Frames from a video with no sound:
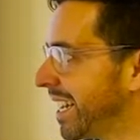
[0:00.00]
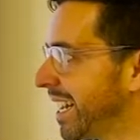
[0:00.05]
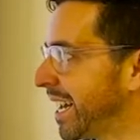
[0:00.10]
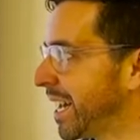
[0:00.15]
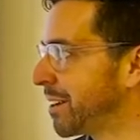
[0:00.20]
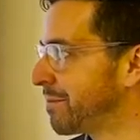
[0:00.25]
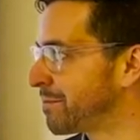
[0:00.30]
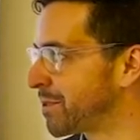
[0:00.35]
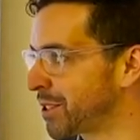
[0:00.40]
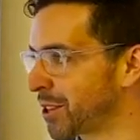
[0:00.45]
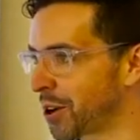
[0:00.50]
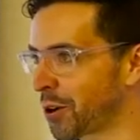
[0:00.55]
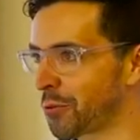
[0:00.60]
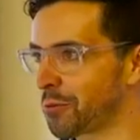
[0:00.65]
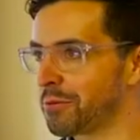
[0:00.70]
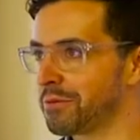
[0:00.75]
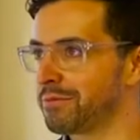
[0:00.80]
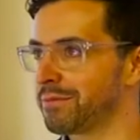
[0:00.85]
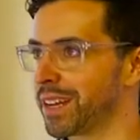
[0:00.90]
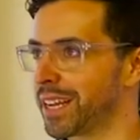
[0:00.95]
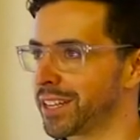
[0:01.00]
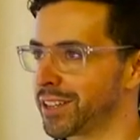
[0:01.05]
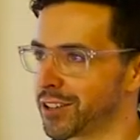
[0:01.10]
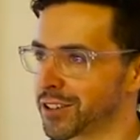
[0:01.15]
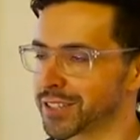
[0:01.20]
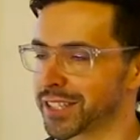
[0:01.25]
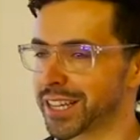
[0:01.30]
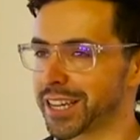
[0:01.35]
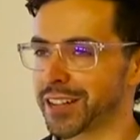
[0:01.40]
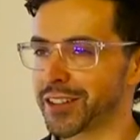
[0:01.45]
Um, so it
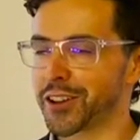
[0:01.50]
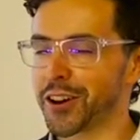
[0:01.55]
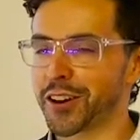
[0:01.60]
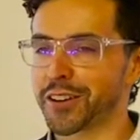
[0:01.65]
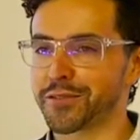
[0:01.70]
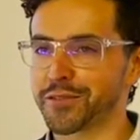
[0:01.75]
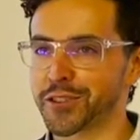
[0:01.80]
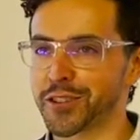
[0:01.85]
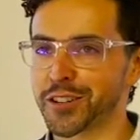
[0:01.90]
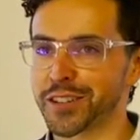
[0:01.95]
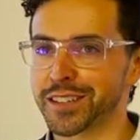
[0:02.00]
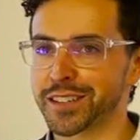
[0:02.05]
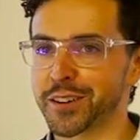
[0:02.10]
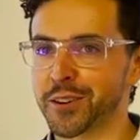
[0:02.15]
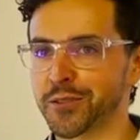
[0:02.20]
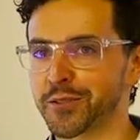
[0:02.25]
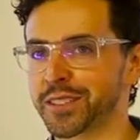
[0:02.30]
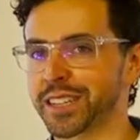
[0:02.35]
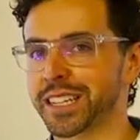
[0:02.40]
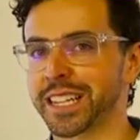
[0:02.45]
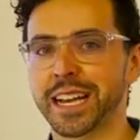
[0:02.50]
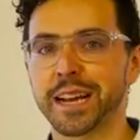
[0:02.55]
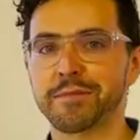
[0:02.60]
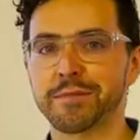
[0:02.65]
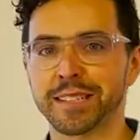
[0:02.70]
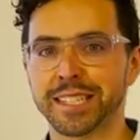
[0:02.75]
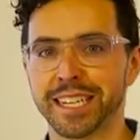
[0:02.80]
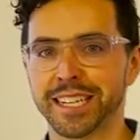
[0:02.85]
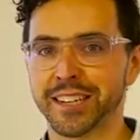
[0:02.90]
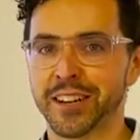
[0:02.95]
looks like a lot of good cold
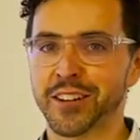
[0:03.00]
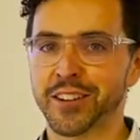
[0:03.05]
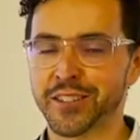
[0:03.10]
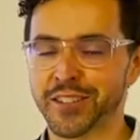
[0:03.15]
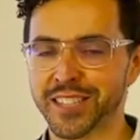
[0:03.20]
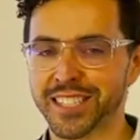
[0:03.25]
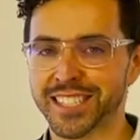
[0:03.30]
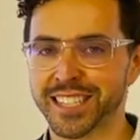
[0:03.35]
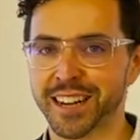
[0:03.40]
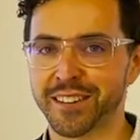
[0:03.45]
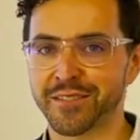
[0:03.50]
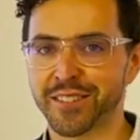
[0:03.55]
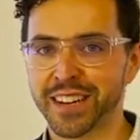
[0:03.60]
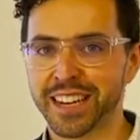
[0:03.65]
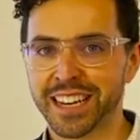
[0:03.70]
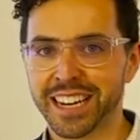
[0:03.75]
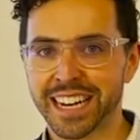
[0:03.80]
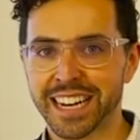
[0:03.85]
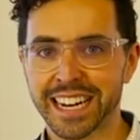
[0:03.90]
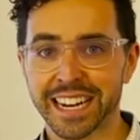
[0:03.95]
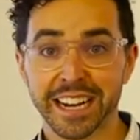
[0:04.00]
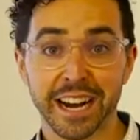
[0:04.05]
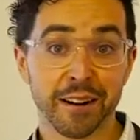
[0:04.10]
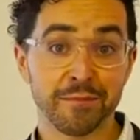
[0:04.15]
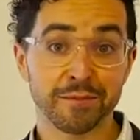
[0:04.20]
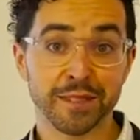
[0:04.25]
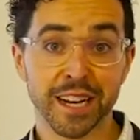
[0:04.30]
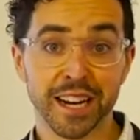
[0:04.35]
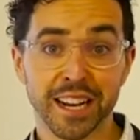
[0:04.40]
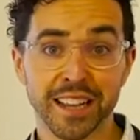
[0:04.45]
climate technology stuff uh,
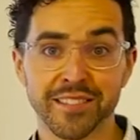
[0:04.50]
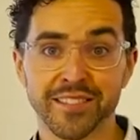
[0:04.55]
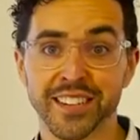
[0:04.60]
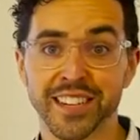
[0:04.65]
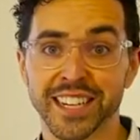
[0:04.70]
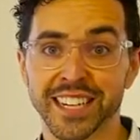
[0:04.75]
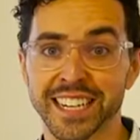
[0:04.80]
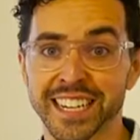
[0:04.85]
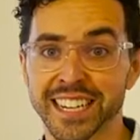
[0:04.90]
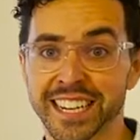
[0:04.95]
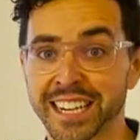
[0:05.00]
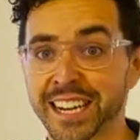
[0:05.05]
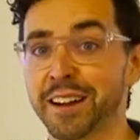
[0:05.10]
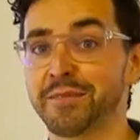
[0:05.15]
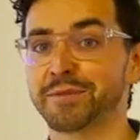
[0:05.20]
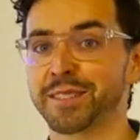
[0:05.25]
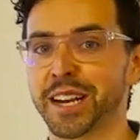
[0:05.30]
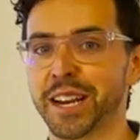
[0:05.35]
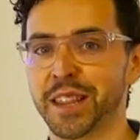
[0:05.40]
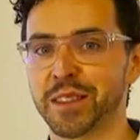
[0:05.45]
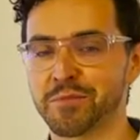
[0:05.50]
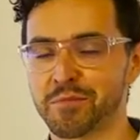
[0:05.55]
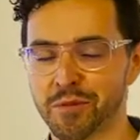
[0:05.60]
comes, out of the, comes out of the